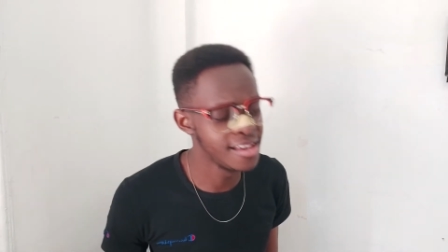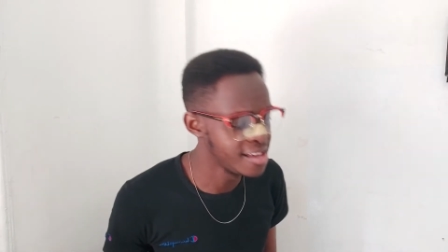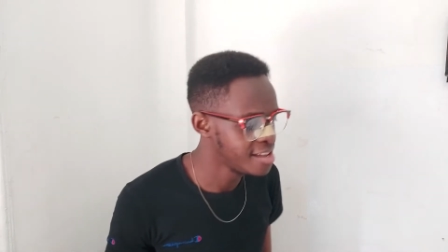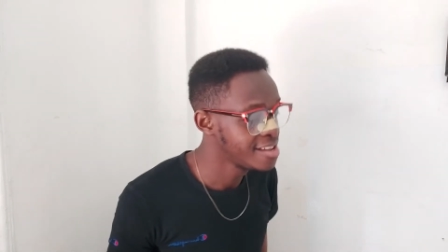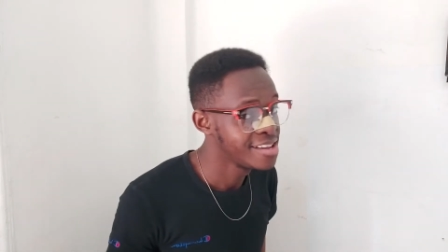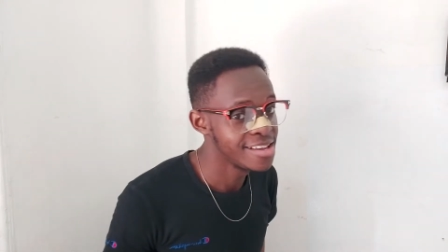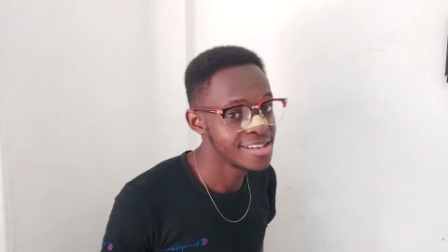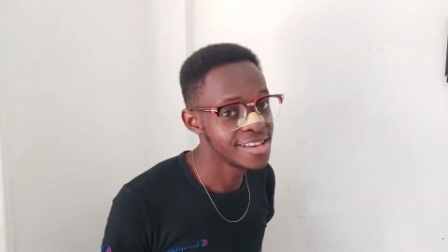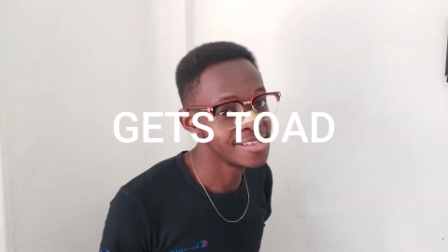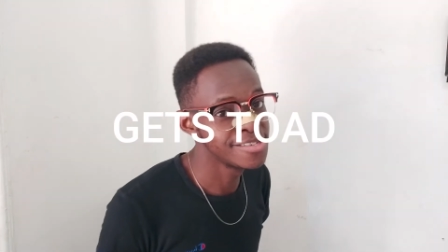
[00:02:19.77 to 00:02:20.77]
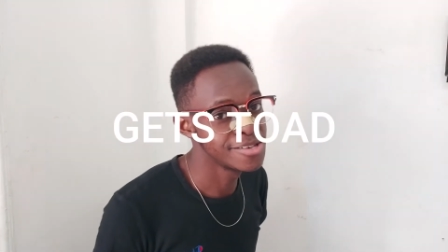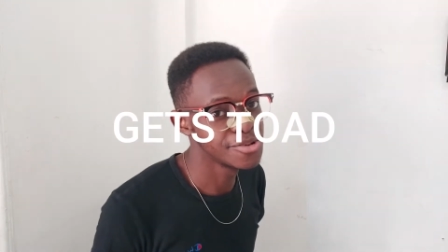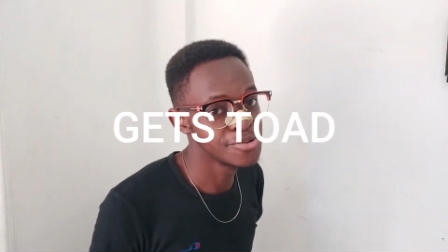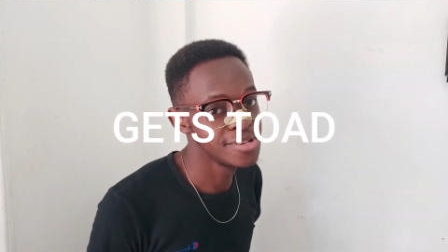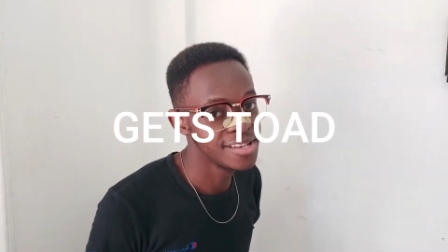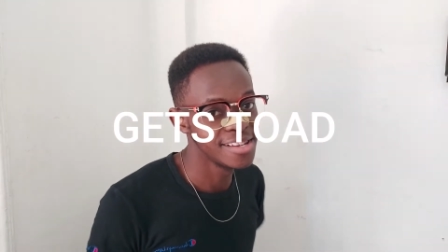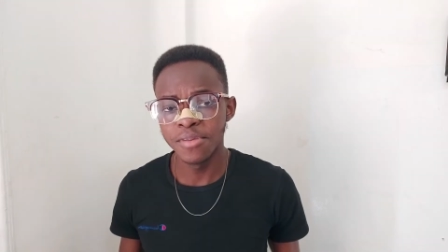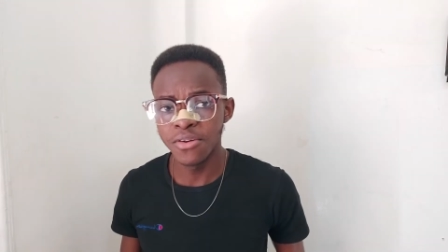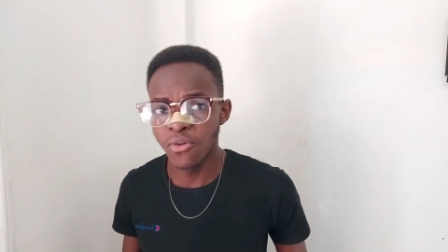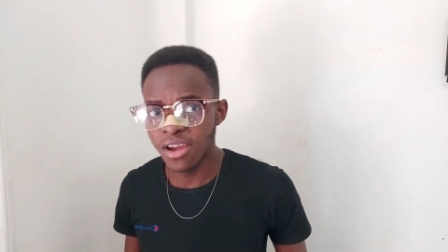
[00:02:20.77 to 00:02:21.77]
It gets stolen. How
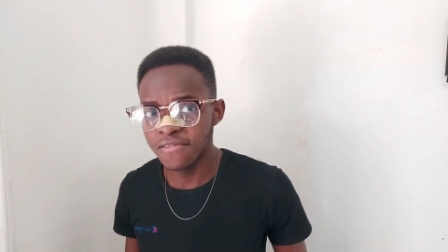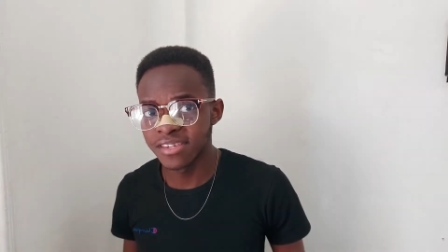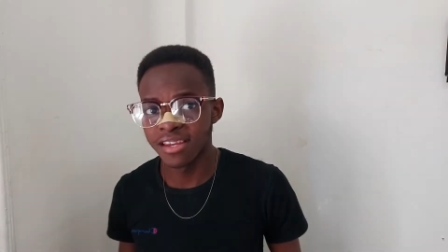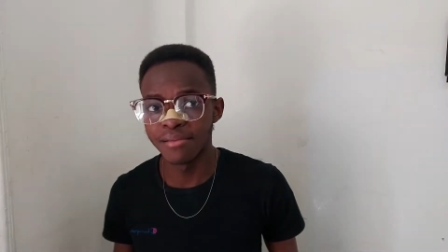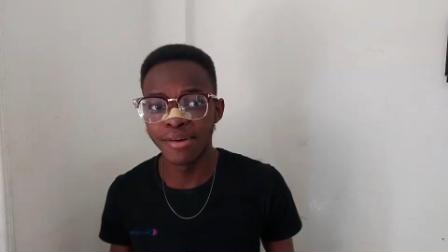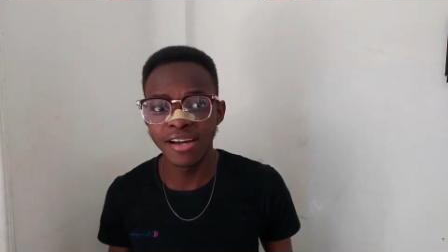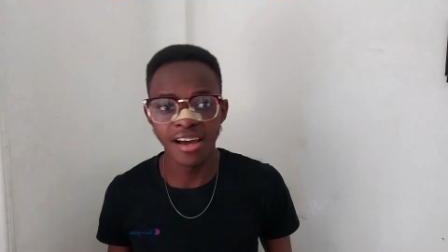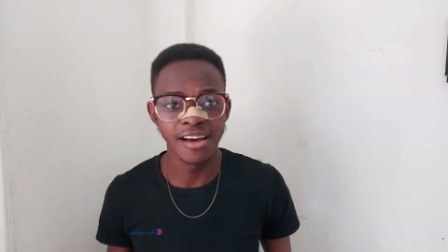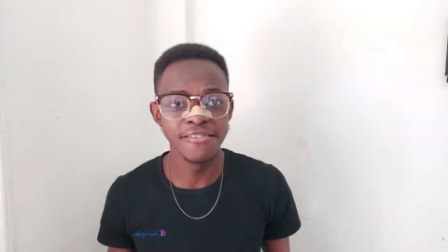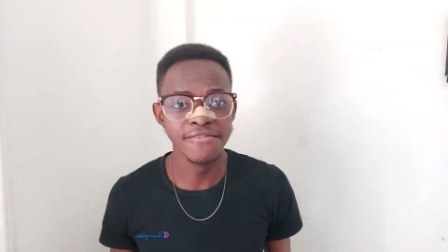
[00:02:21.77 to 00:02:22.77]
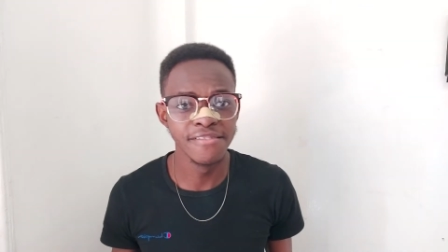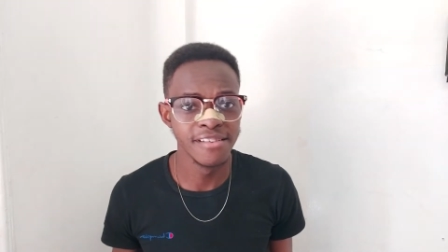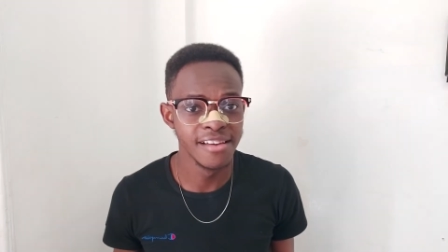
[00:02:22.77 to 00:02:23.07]
many wives can a monk have?